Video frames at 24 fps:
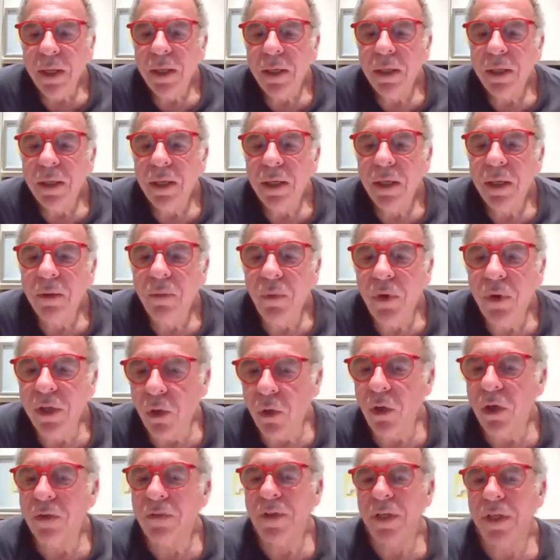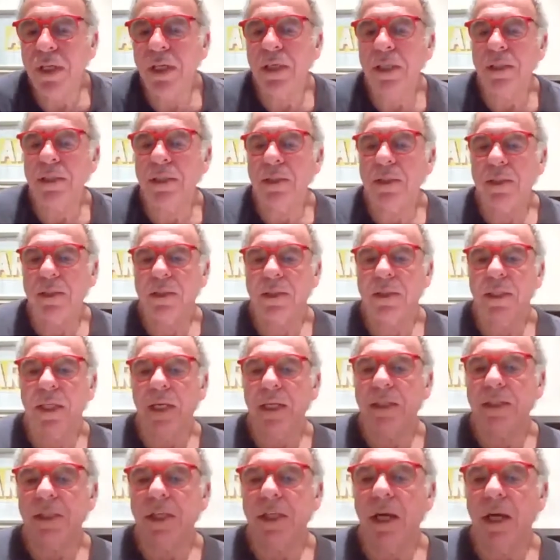With all of these
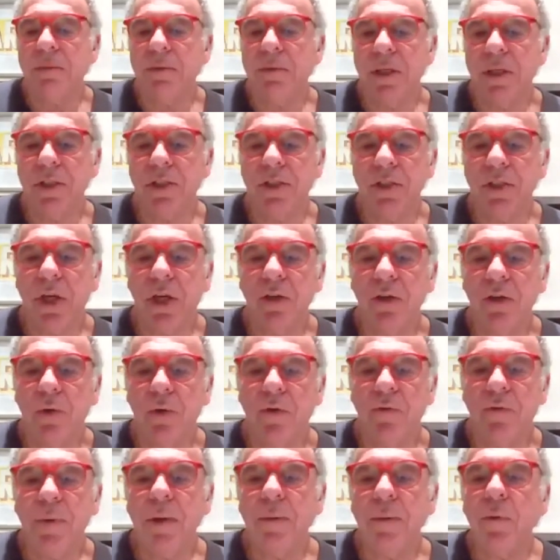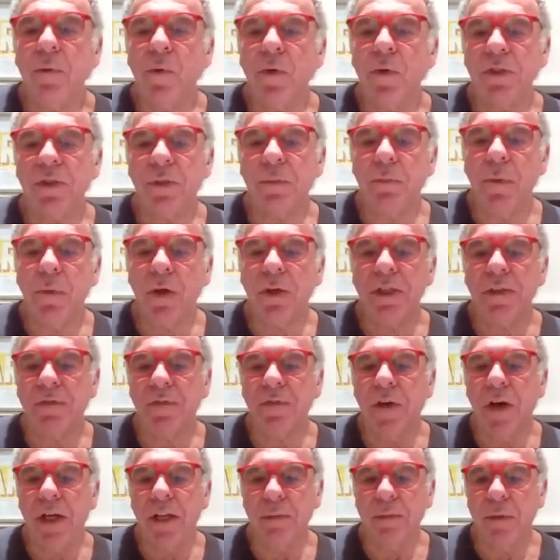things that I'm going to show you, if people want to
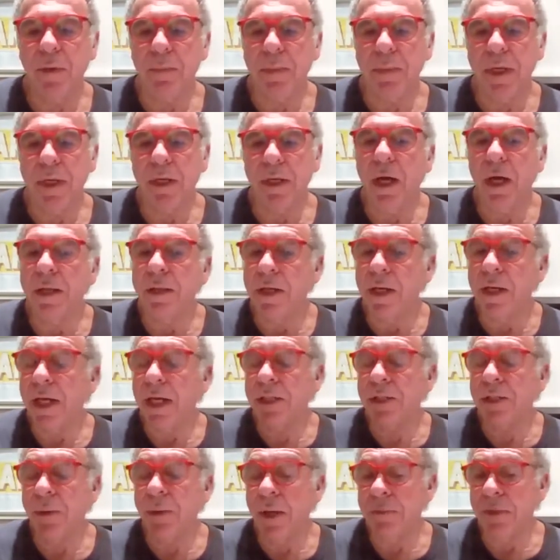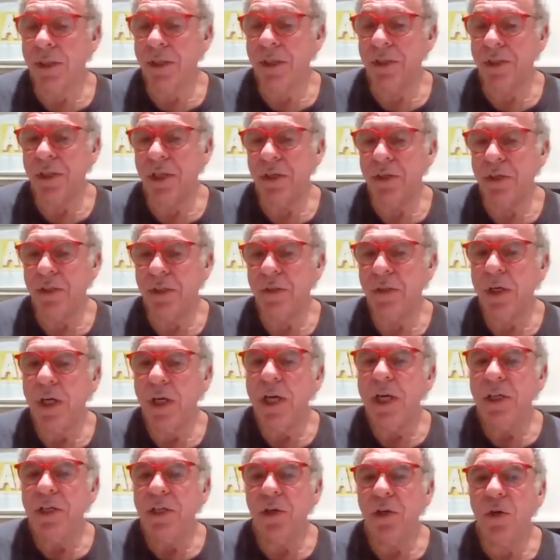modify them a bit, like the next one I'm going to show you,
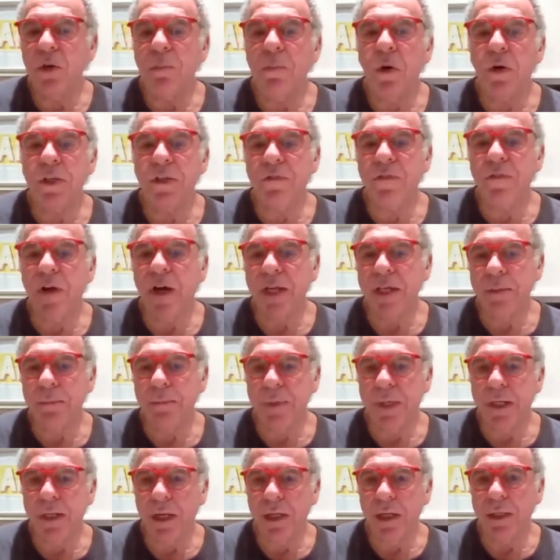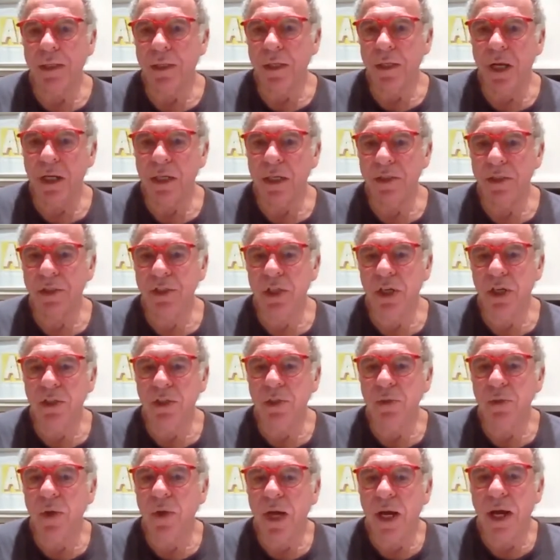you can modify it a bit. I'll show
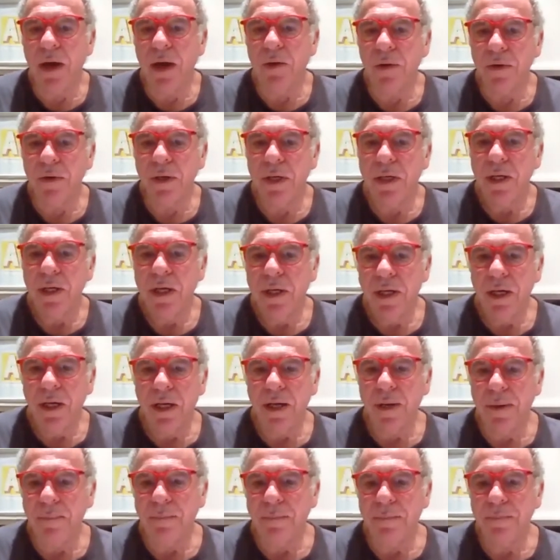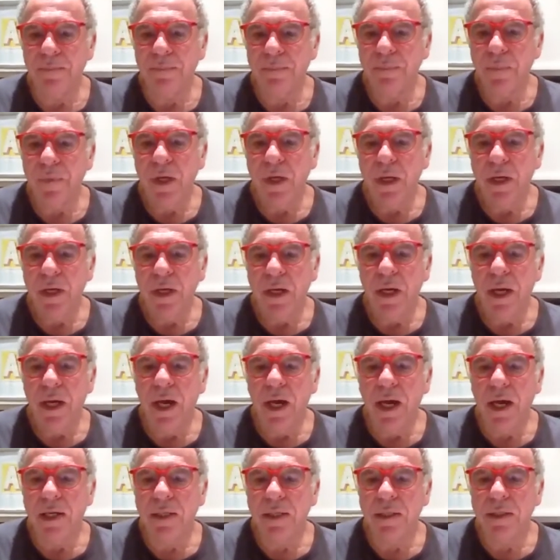you how.
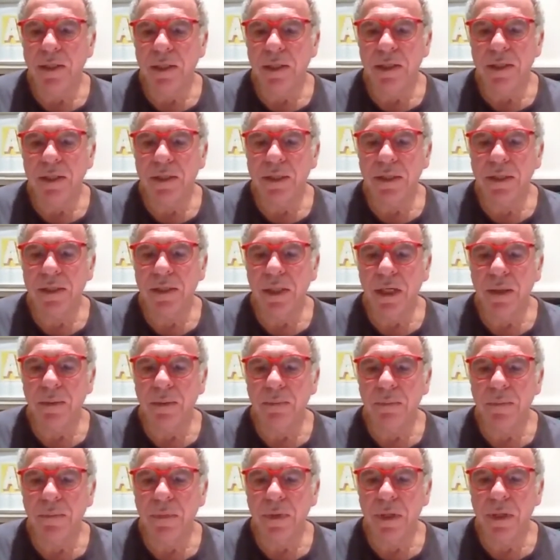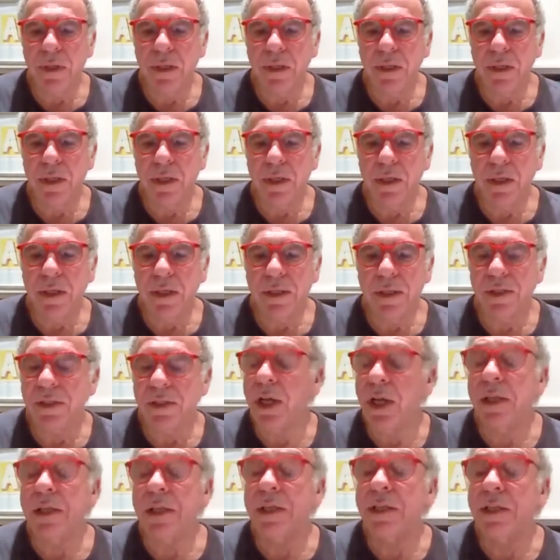And there's
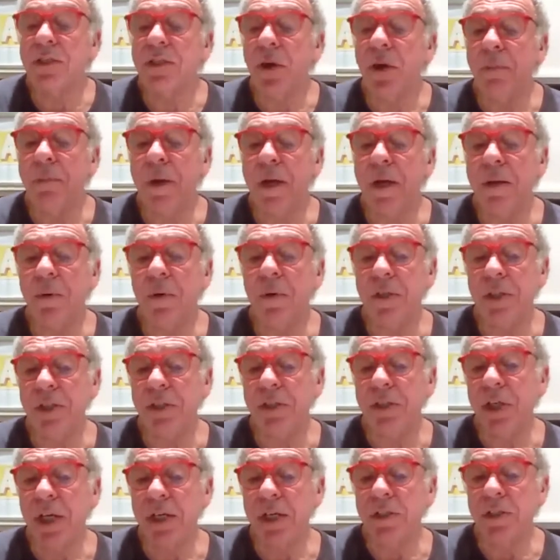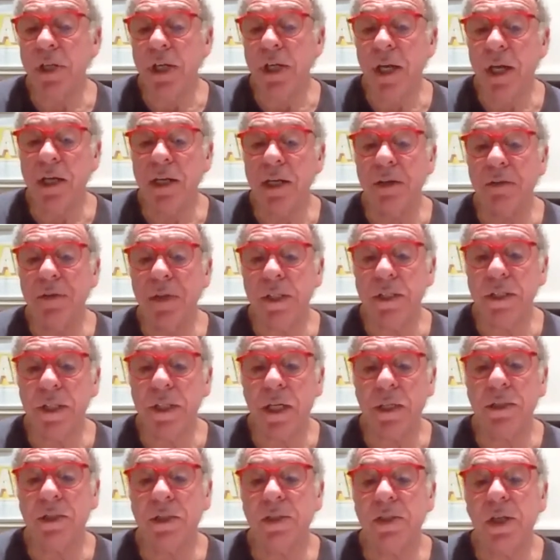nothing to stop anybody changing any of these
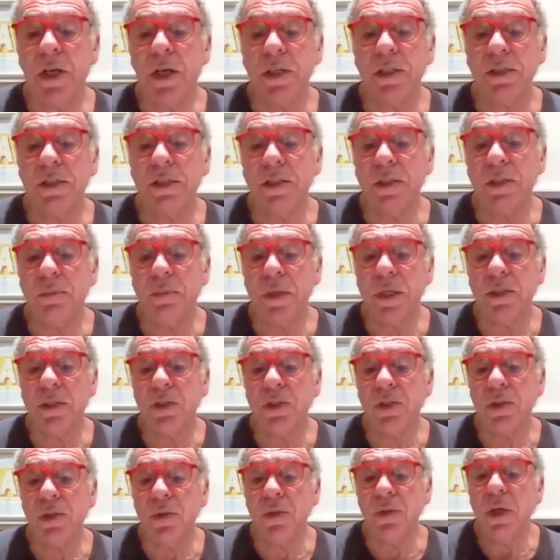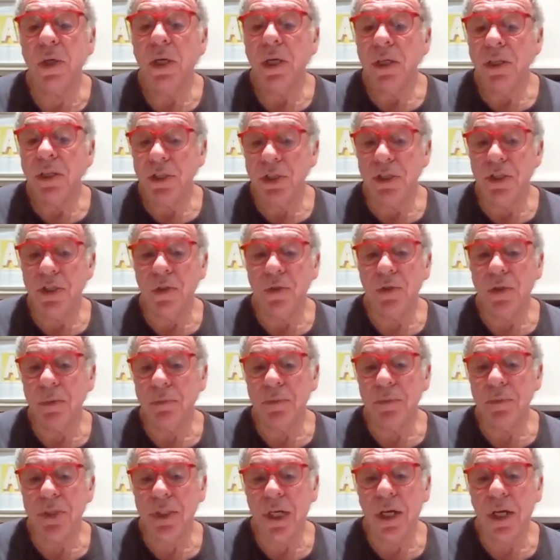exercises a bit to suit
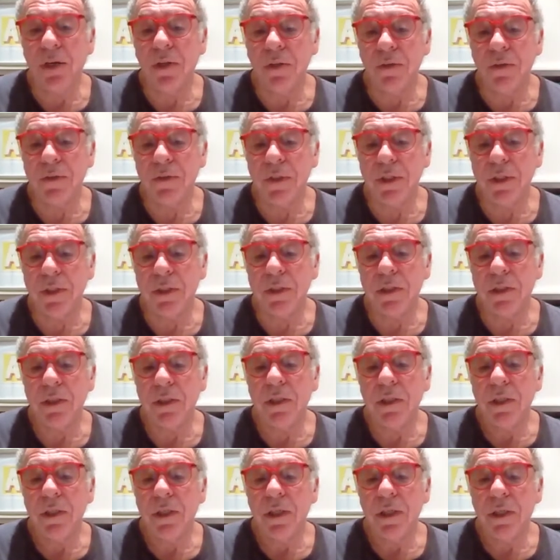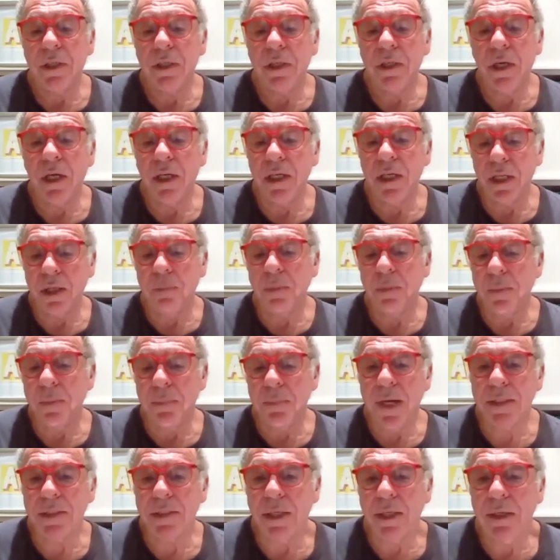themselves a little bit
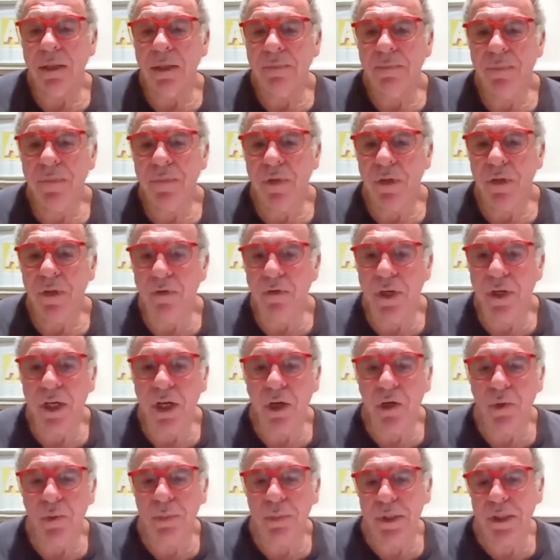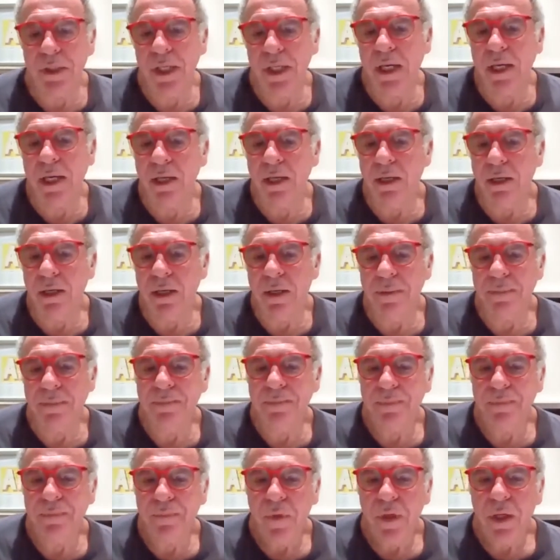better. There are no particular
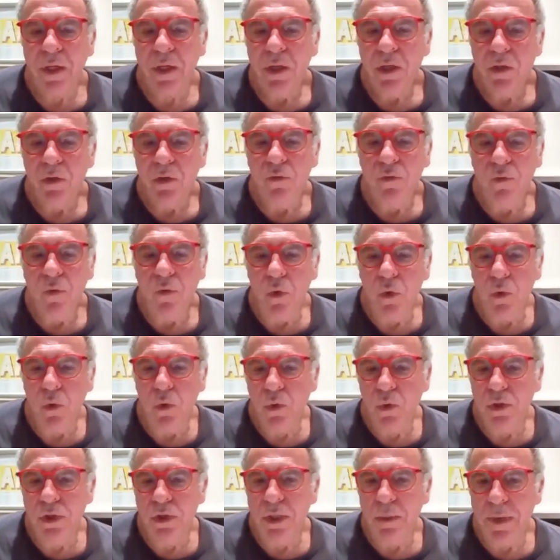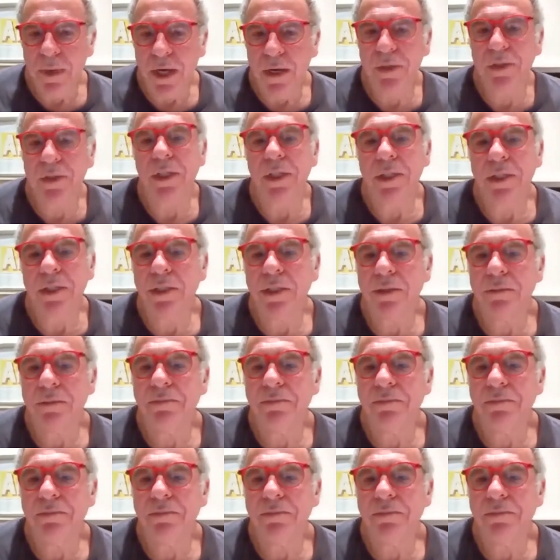rules about it.